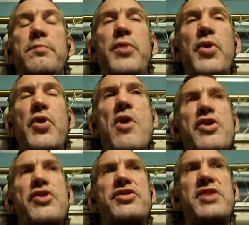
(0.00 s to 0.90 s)
But the
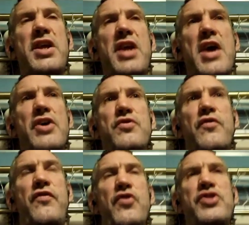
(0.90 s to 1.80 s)
one you see in the actual
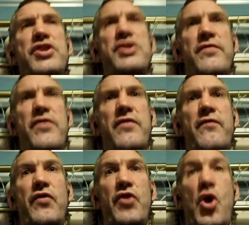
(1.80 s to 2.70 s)
footage of the
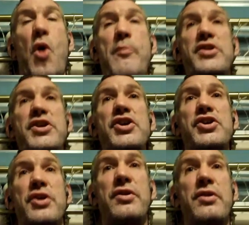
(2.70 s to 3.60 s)

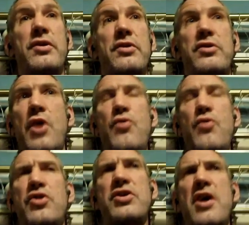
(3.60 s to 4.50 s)
competition don't
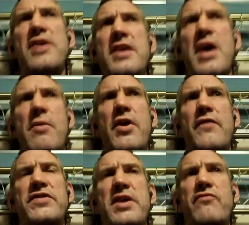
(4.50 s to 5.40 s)
look as high as that one
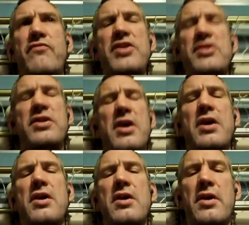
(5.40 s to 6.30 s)
I've seen
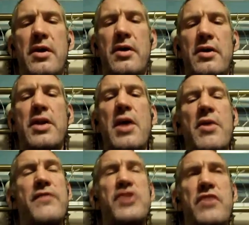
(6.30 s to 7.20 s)
recently. That
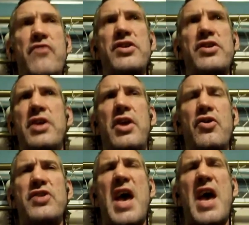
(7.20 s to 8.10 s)
one I've seen recently
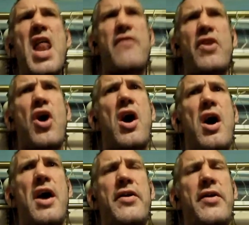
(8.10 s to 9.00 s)
looks a hell of a lot
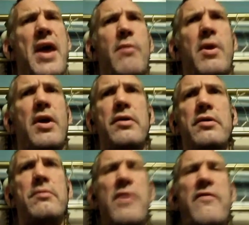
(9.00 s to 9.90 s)
higher than that one.
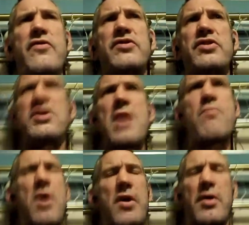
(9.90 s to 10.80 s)
Whether it's the same
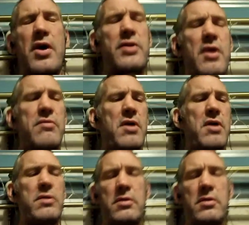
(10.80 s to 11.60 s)
one, I don't know.